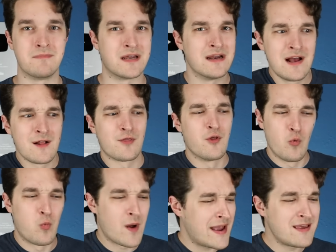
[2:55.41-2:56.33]
but the
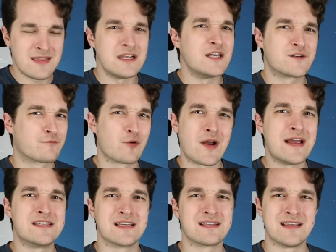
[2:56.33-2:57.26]
way that he's
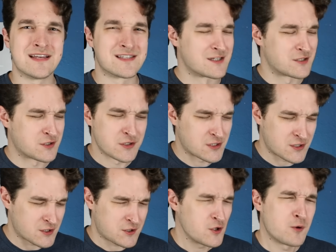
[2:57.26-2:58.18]
phrasing this is
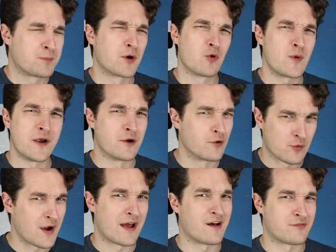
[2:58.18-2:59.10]
just super weird
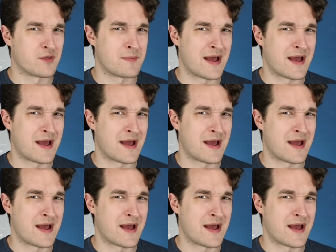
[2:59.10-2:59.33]
right off the